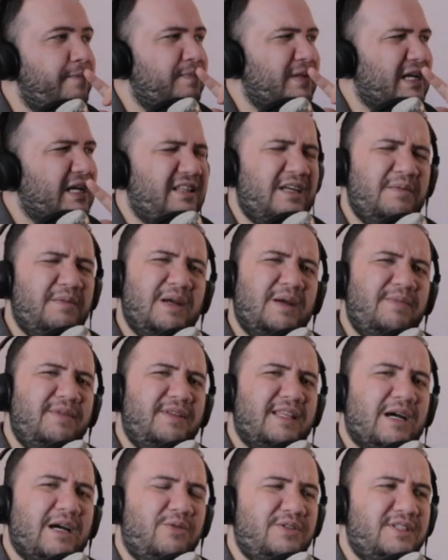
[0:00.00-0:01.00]
I think maybe
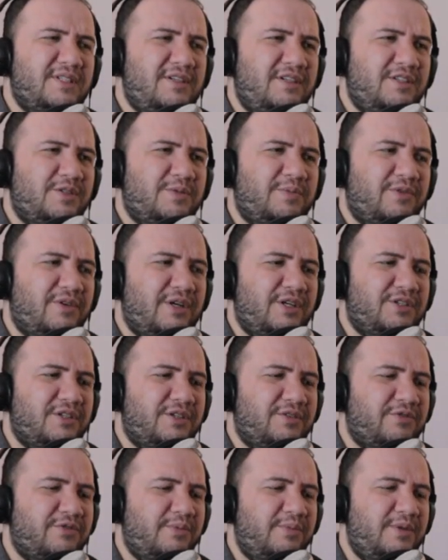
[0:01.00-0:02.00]
that was the inspiration
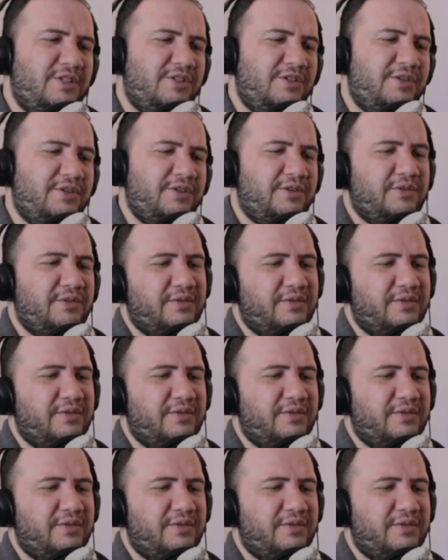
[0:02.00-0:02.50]
for me to do,